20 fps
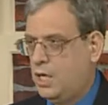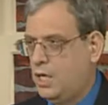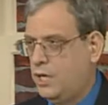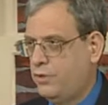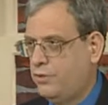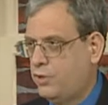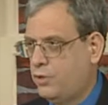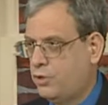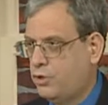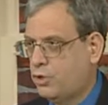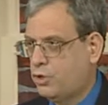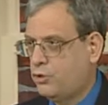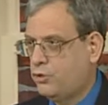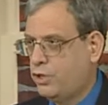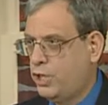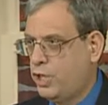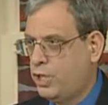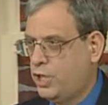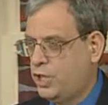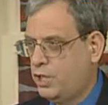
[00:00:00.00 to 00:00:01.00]
there's a
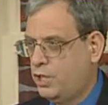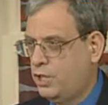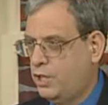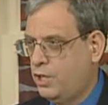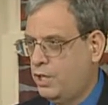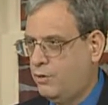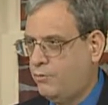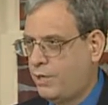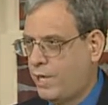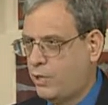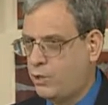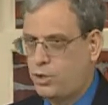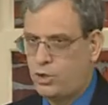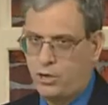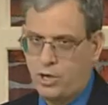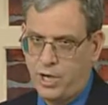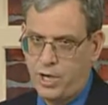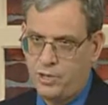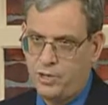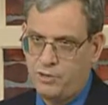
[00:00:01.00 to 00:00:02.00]
tradition around
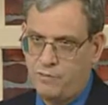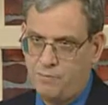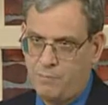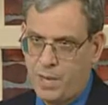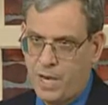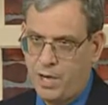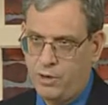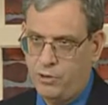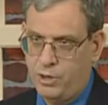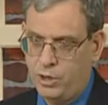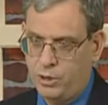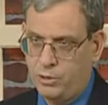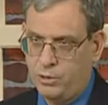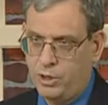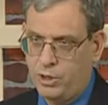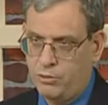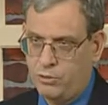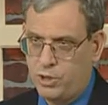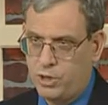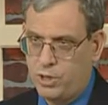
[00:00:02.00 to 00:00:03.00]
shrines of Mary,
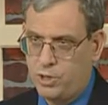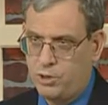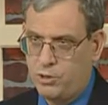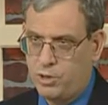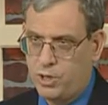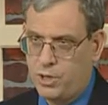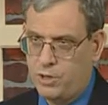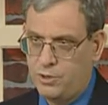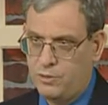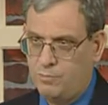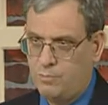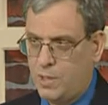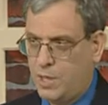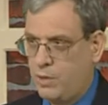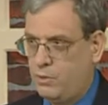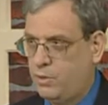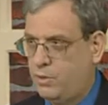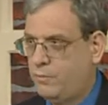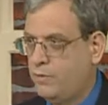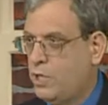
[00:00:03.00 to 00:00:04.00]
early Christian shrines of
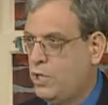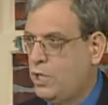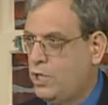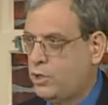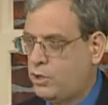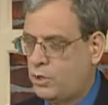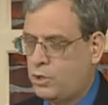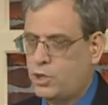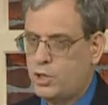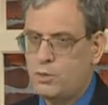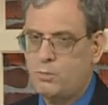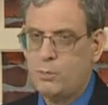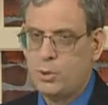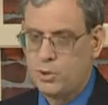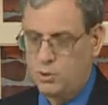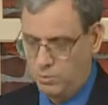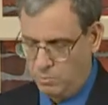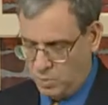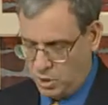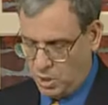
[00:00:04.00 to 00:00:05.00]
Mary, of Turkish
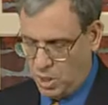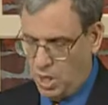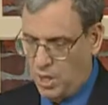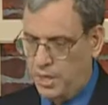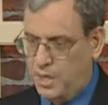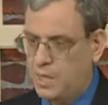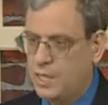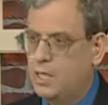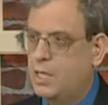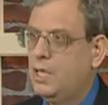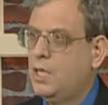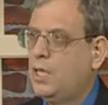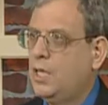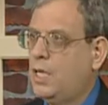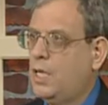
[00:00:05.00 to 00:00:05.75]
Muslims tying